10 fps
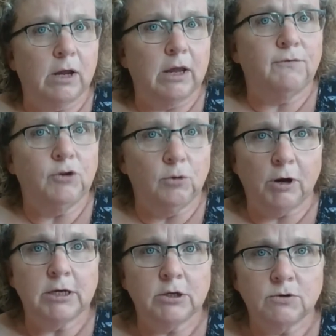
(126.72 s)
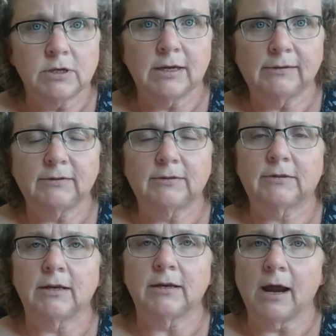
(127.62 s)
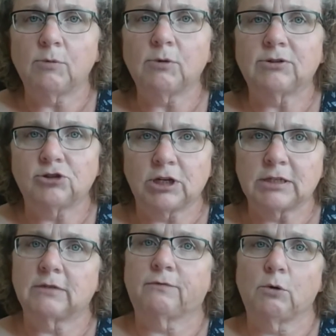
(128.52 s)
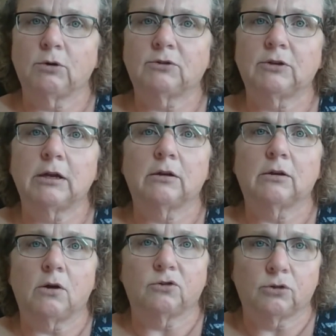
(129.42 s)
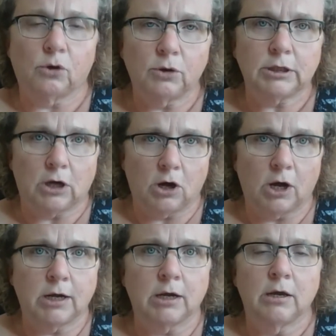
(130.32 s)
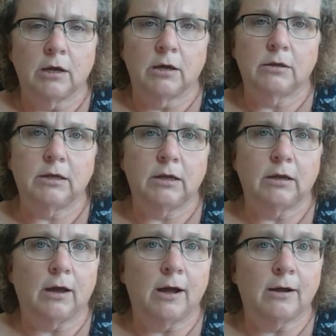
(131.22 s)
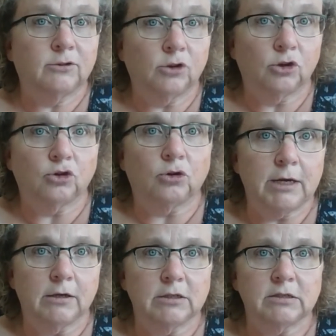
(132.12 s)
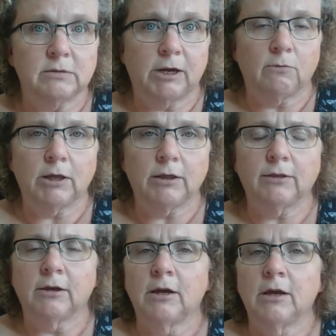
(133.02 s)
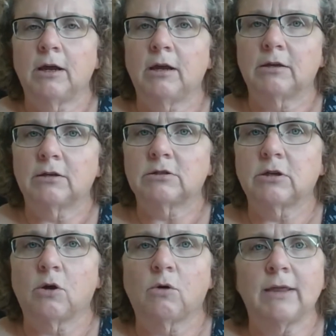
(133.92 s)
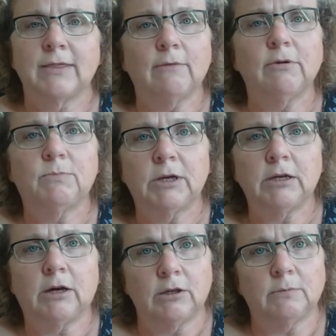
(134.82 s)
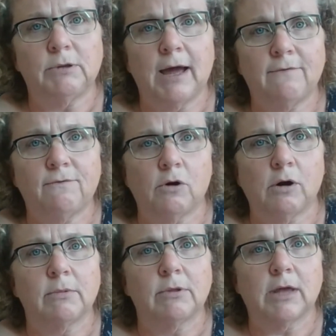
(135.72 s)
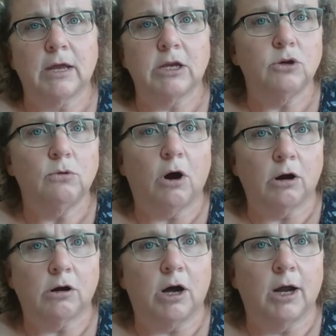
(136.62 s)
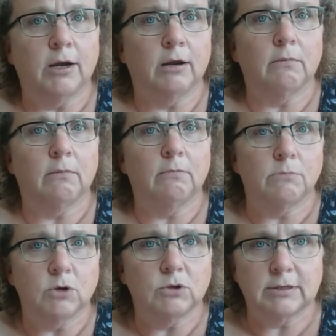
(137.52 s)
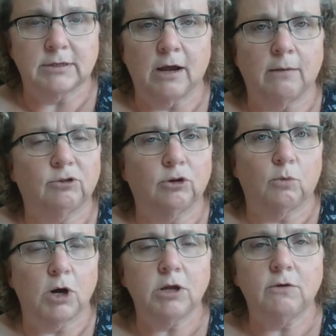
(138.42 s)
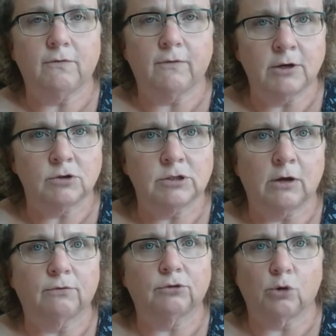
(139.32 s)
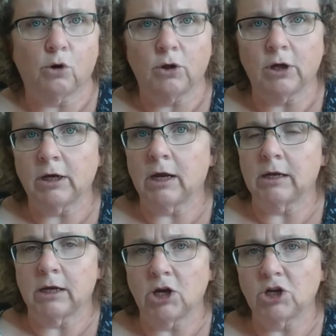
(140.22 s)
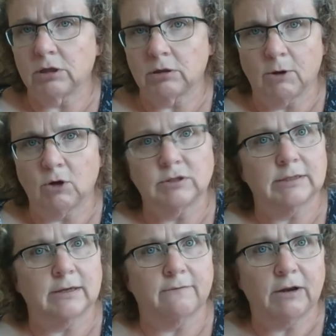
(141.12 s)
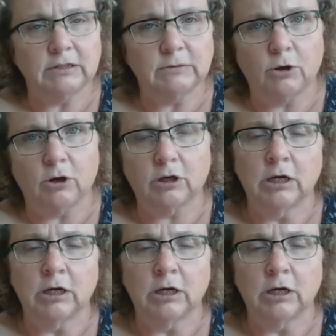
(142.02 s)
If you're brand new to this, then I would suggest focusing solely on the social media to begin with. And that would be on the platform that you are on most of the time. So where do you find yourself scrolling and engaging the most? Is it Facebook,